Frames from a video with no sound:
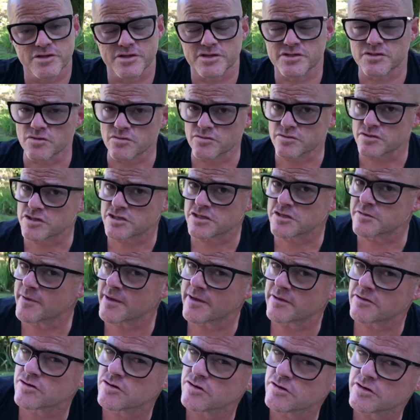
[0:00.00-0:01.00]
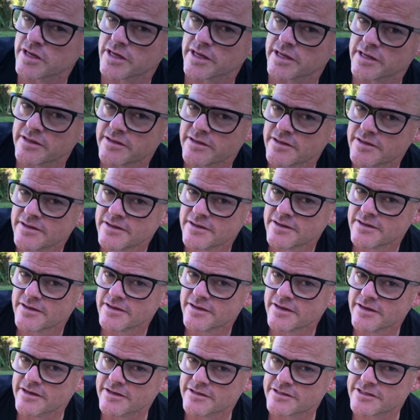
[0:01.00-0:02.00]
So it's not just about cooking,
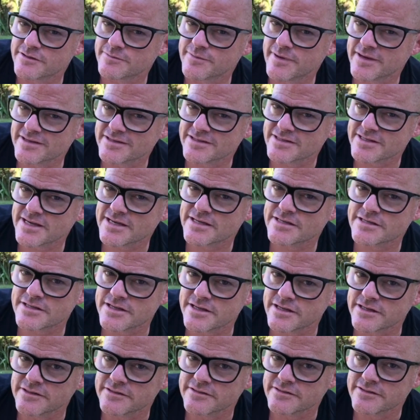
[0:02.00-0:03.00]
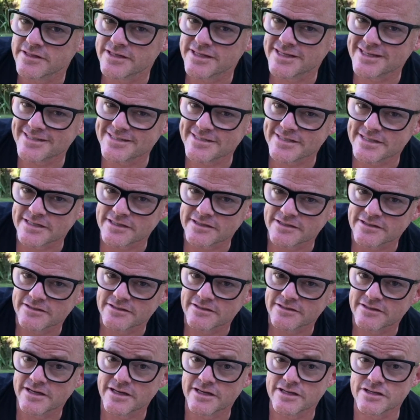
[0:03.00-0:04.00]
it's about tasting, eating,
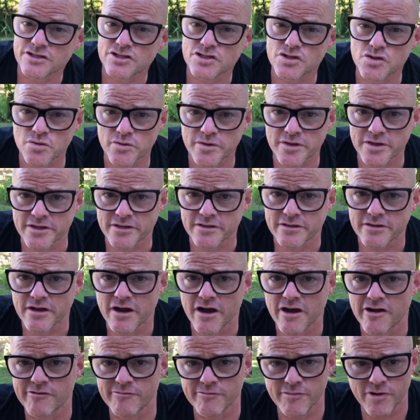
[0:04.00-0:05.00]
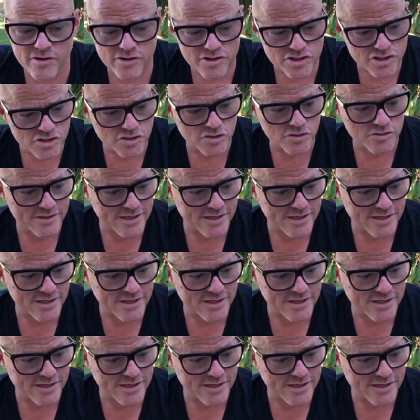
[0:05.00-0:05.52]
enjoying, our emotional